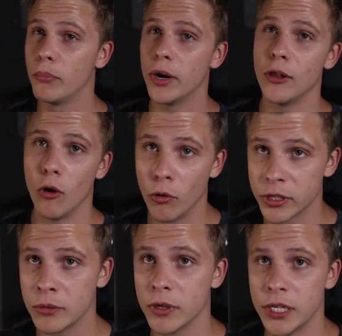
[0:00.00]
But
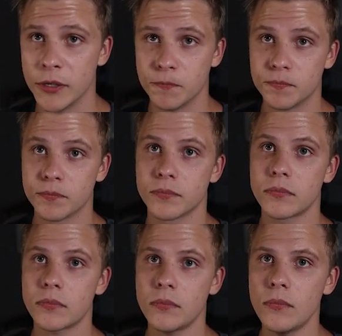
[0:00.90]
ultimately,
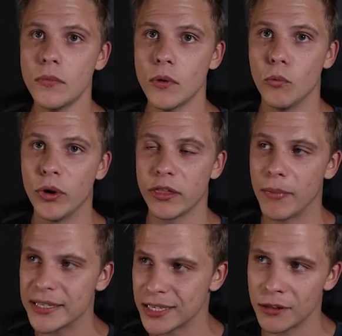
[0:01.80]
with
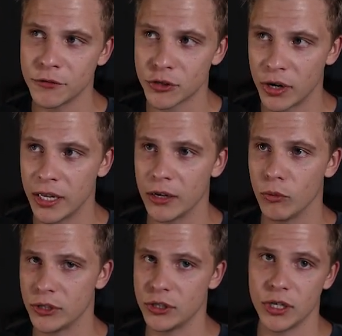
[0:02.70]
my style of trading,
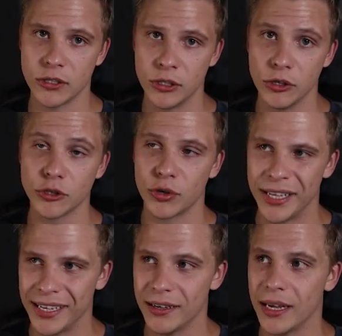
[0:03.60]
which is just,
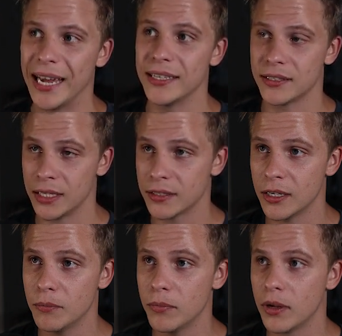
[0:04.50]
trading a
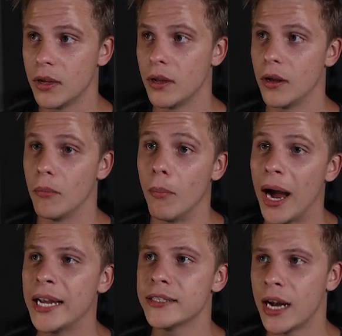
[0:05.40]
system,
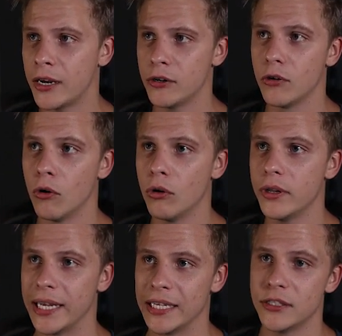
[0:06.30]
my entire
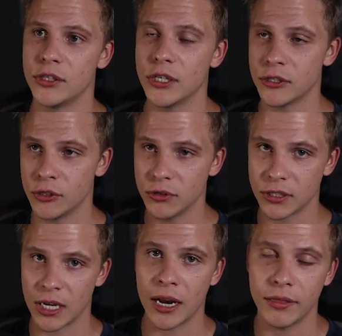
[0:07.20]
goal is just to
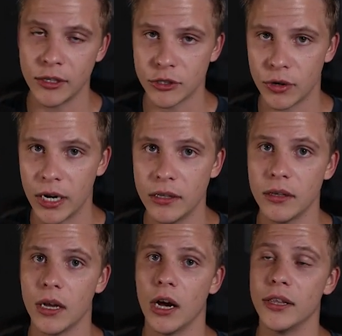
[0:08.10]
stay in the trade
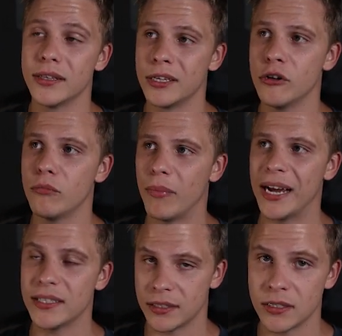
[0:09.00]
until
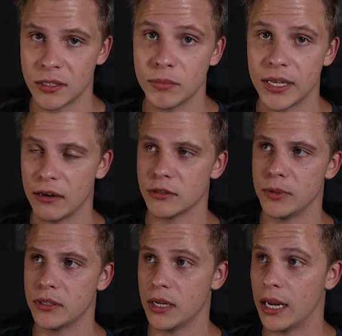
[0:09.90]
my system tells
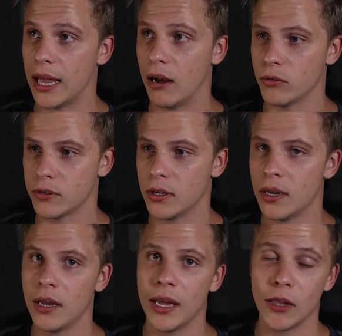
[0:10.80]
me to get out.
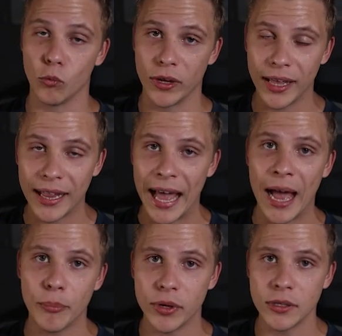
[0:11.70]
And when that
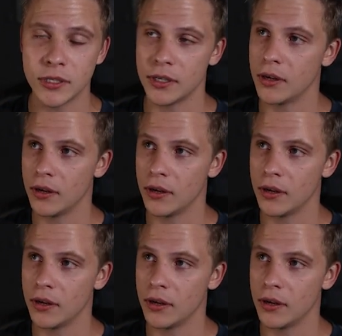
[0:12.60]
happens,